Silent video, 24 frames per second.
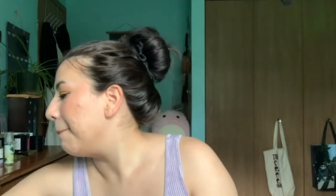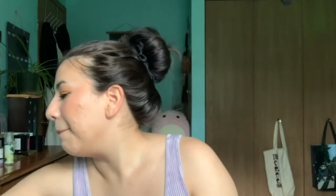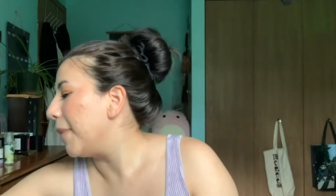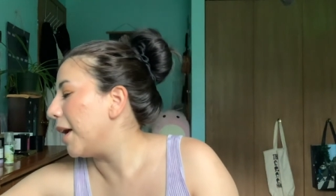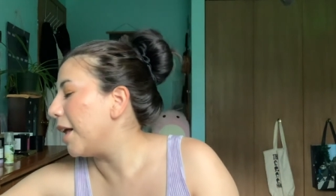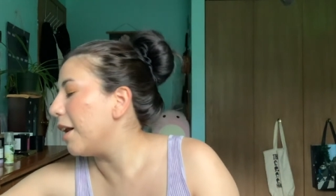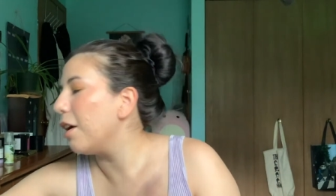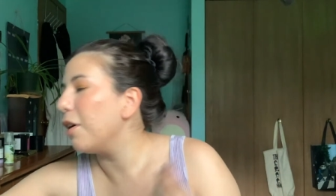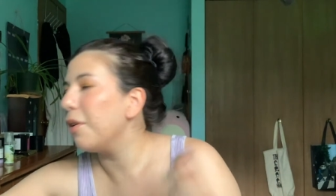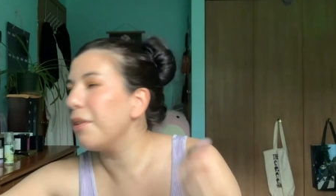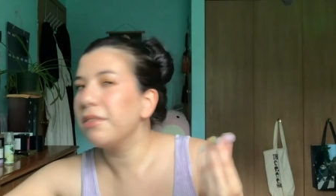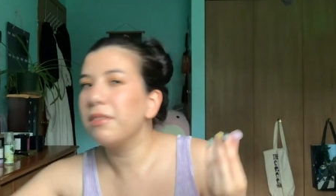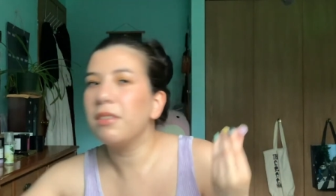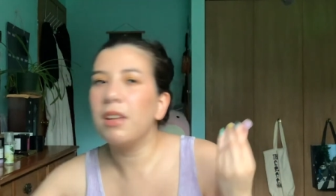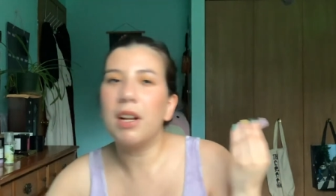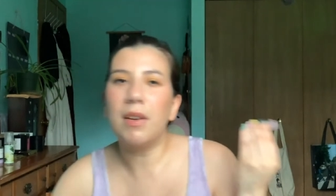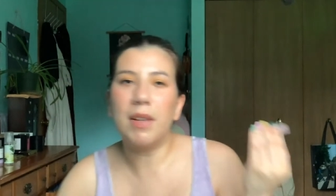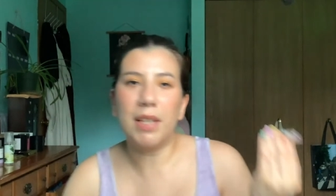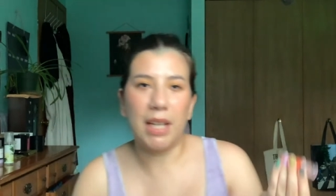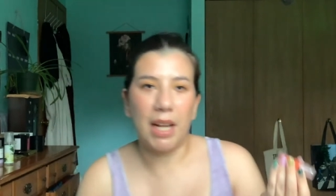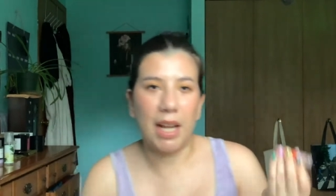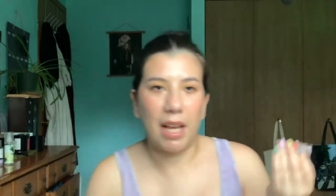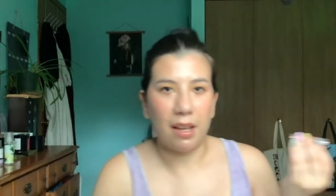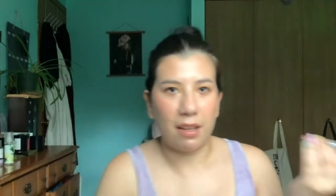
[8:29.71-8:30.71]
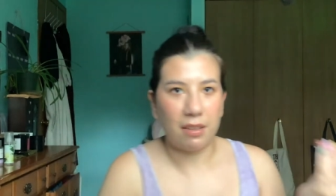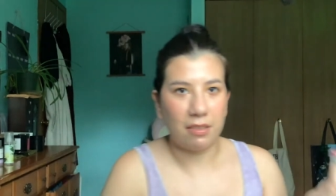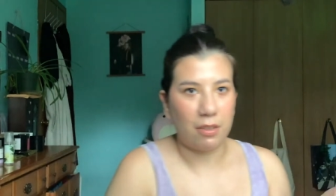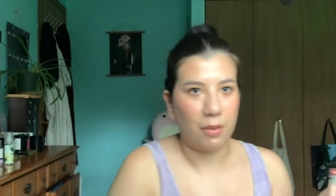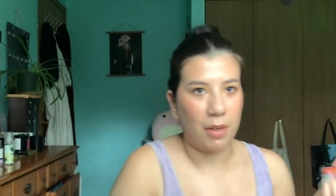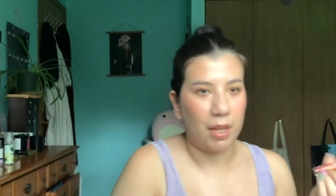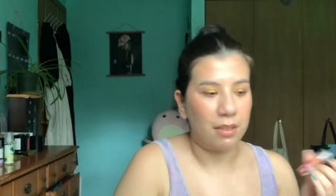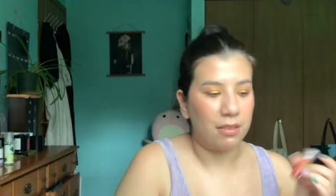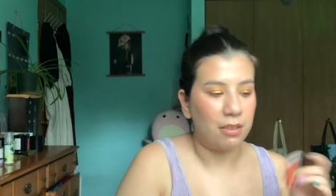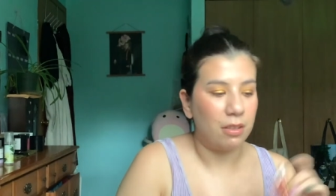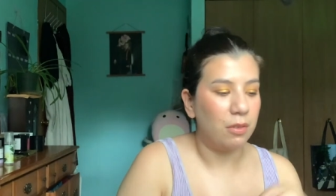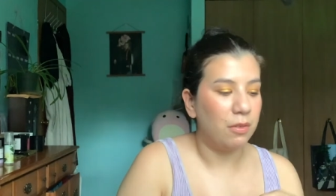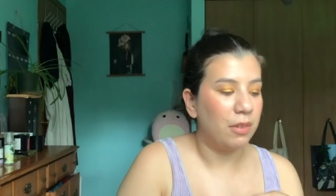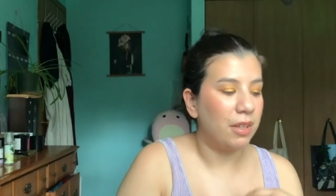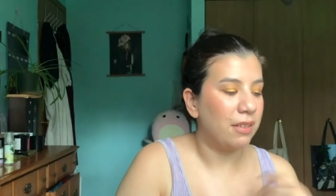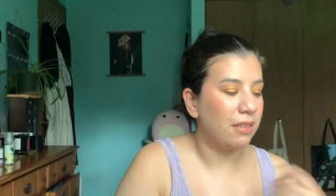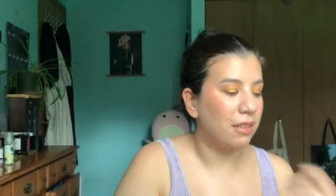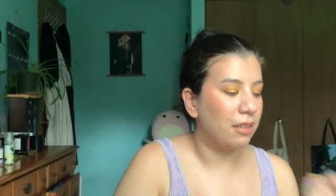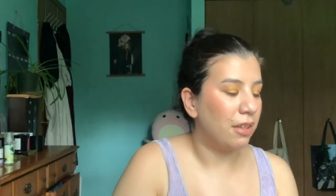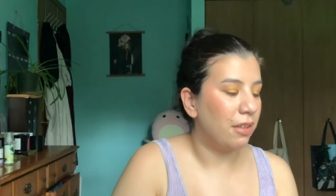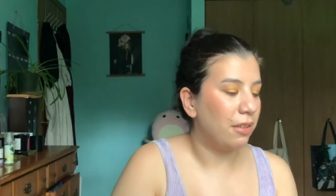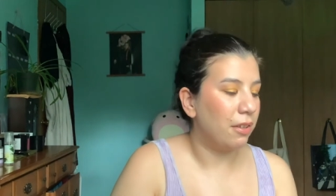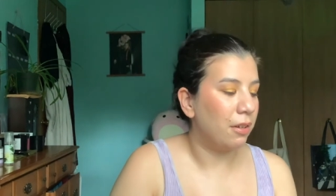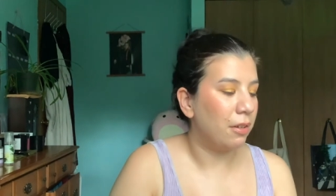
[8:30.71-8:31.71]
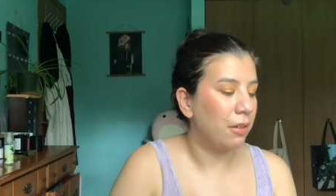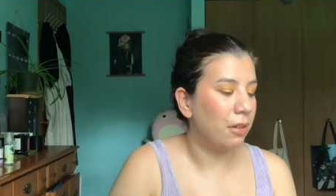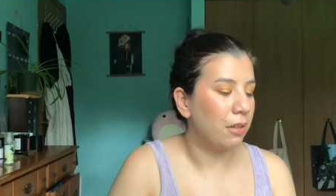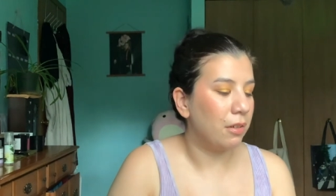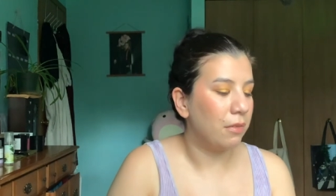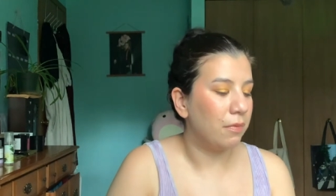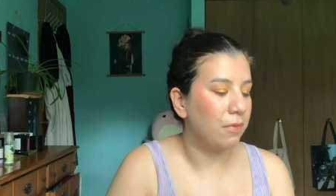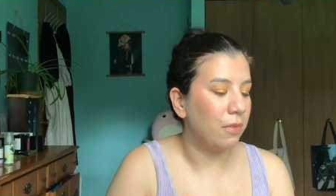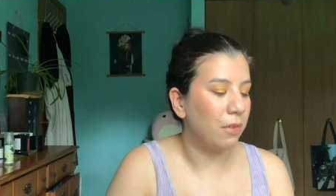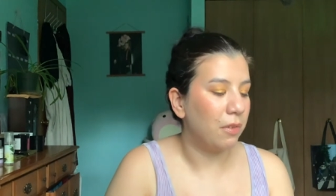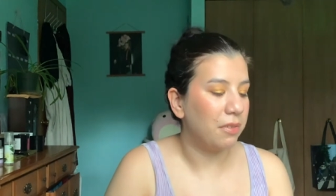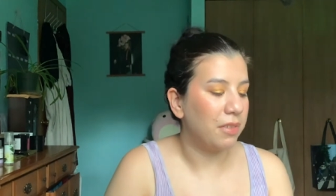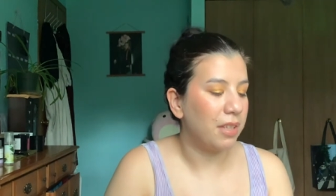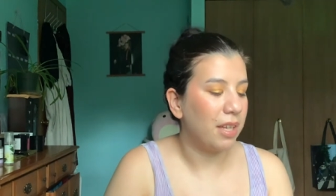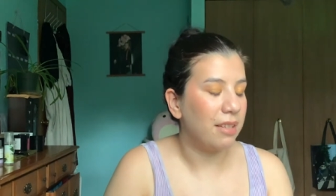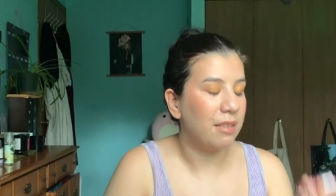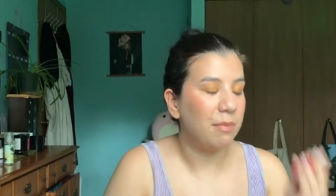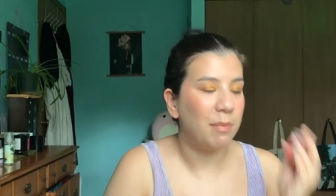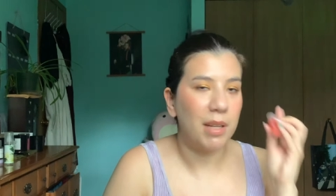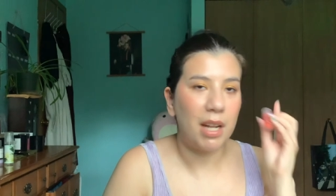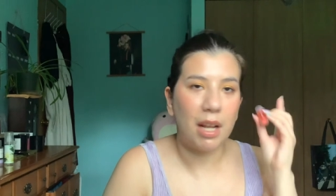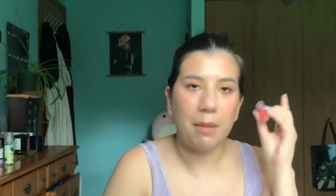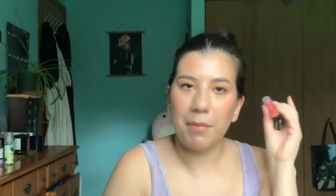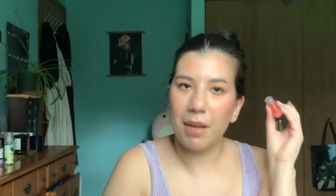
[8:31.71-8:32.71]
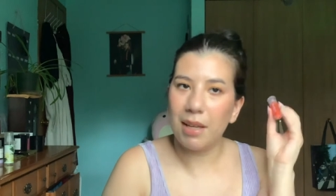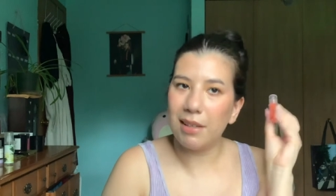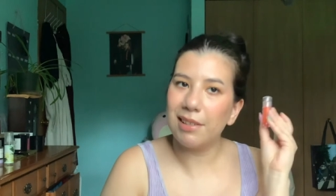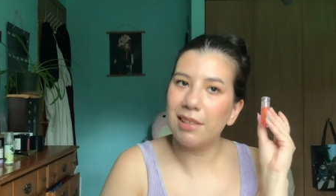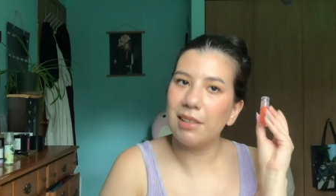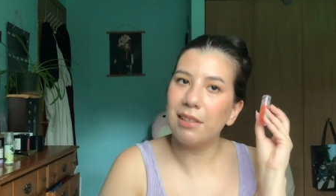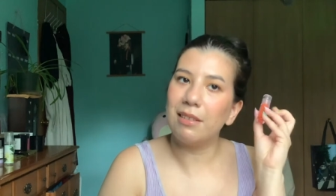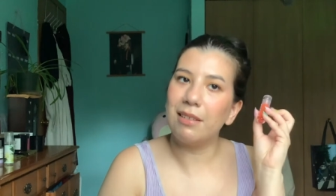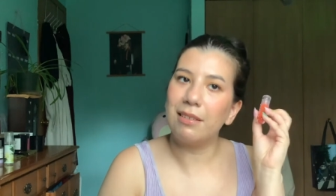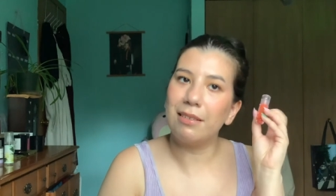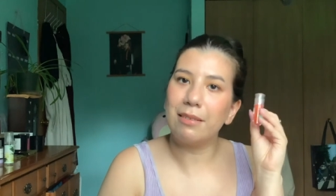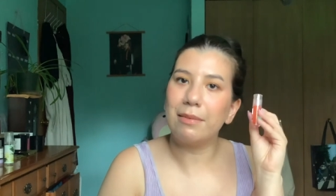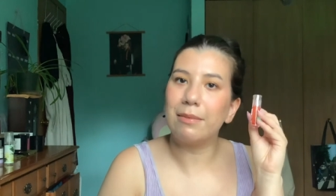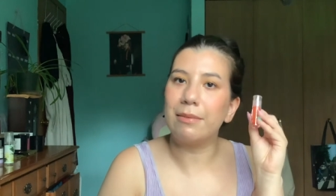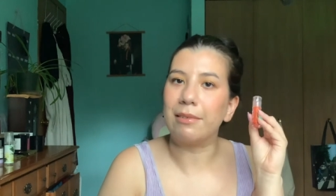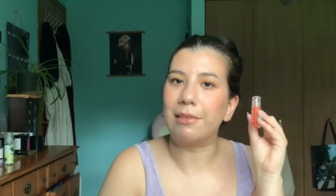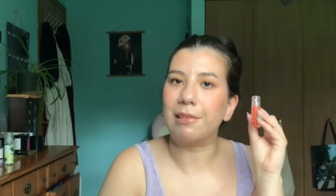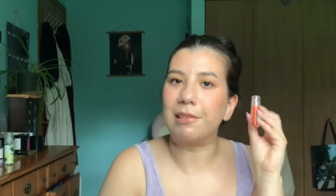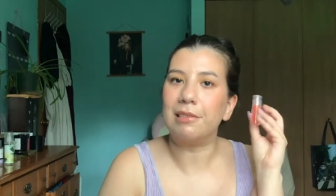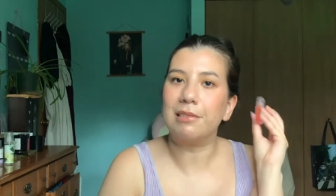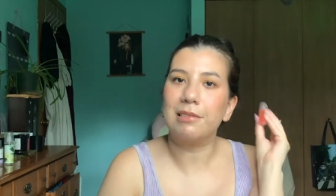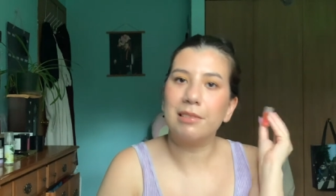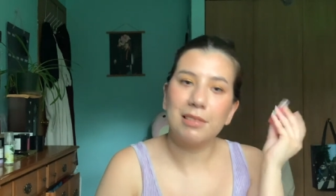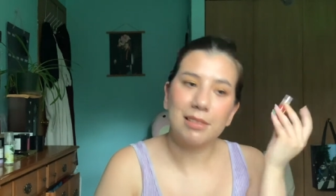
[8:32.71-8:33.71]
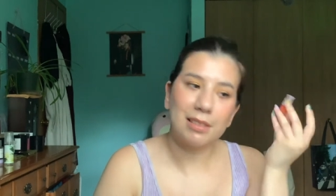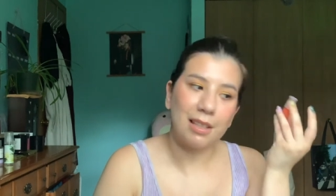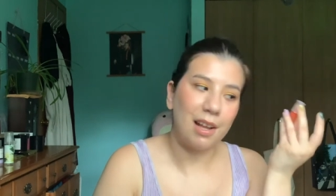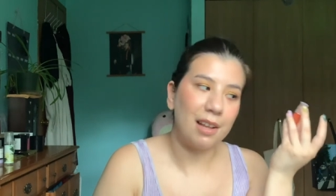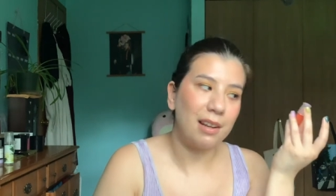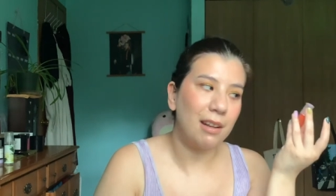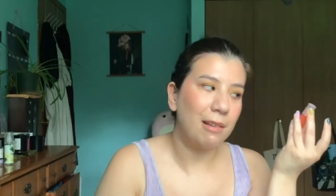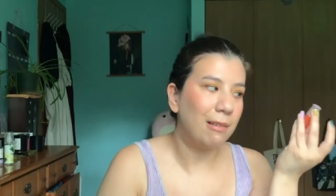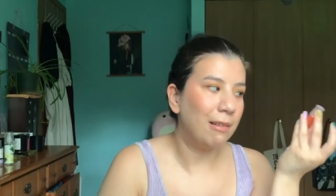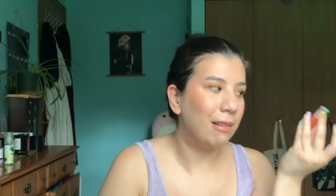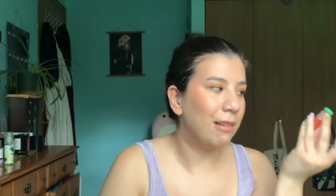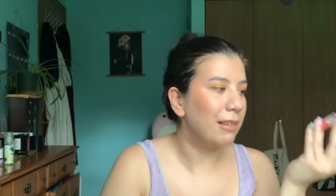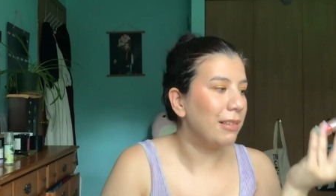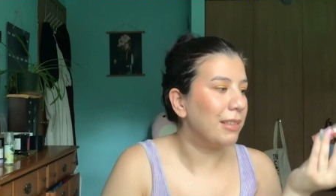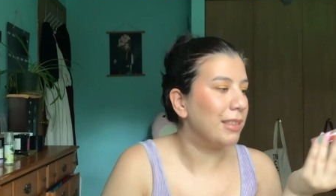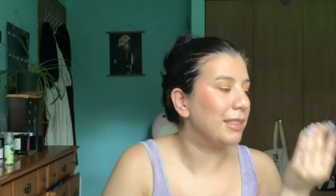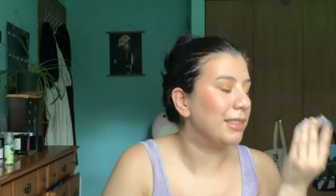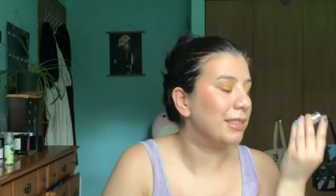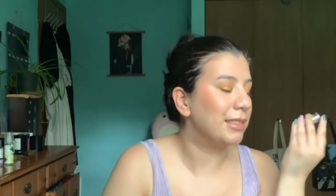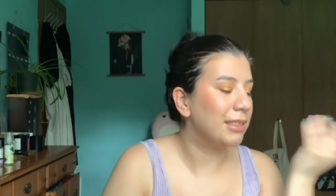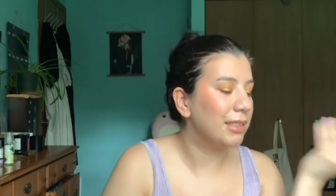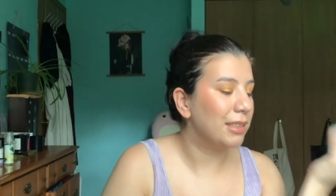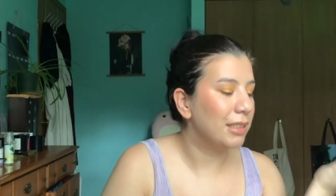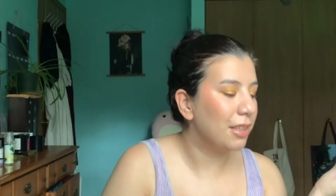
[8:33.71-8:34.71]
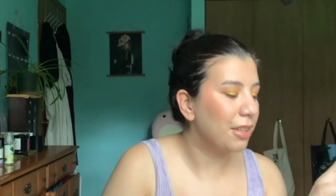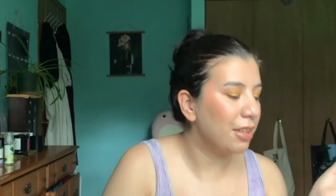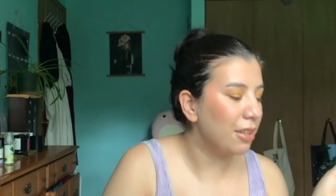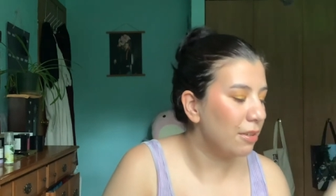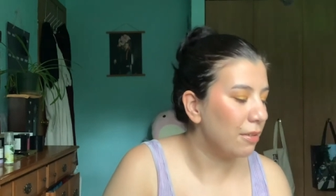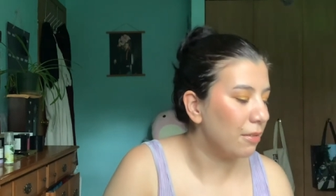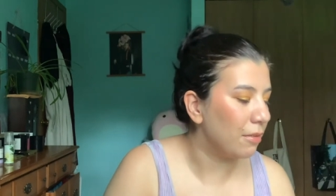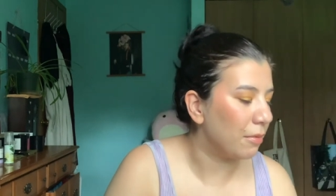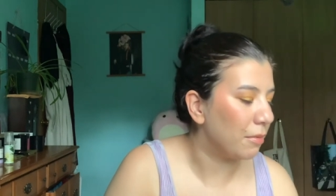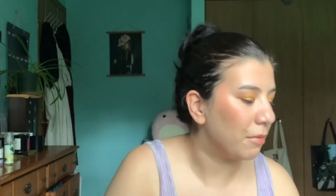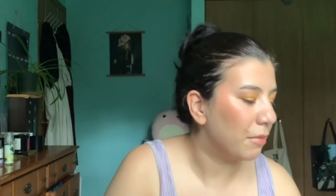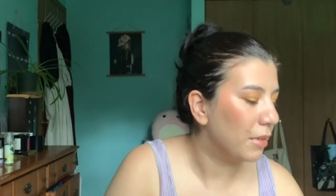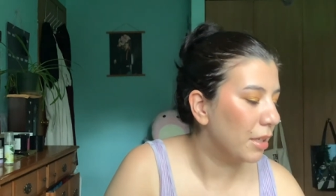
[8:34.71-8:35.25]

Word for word: And I always thought I would get X O X O as another full size, but I might get this one. This is kind of nice, cute.